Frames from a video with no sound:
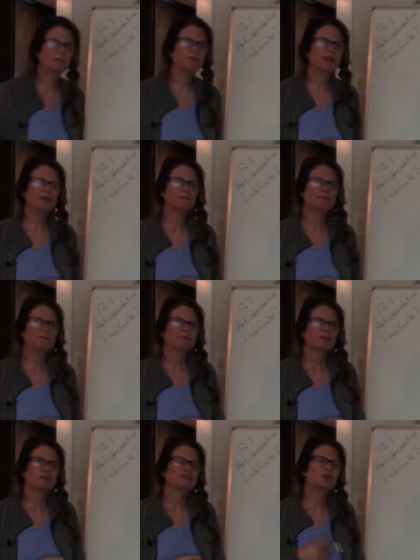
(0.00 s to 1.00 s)
thing.
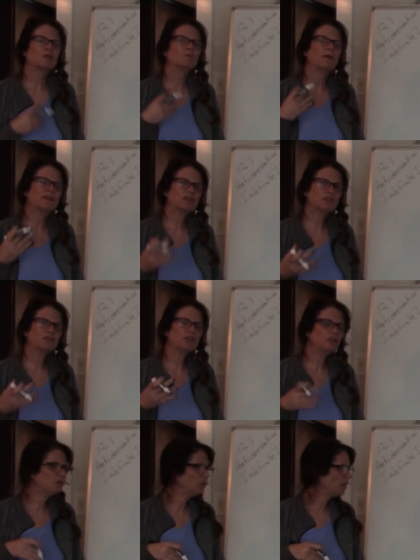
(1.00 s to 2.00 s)
So make sure
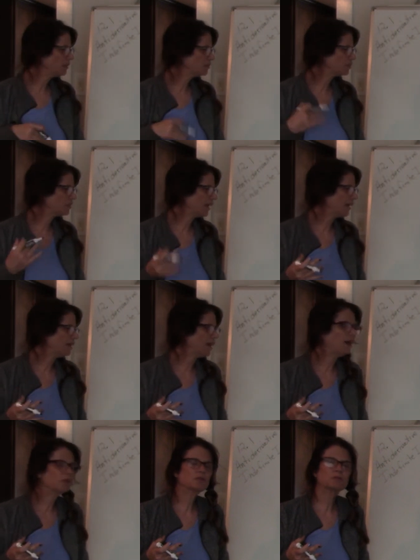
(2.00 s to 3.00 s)
that you understand
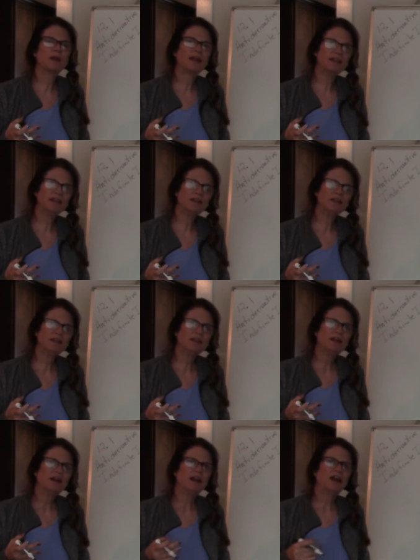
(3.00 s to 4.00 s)
how to write it.
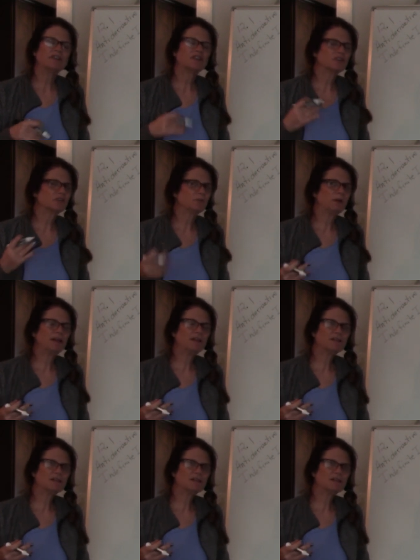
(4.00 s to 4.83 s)
It just depends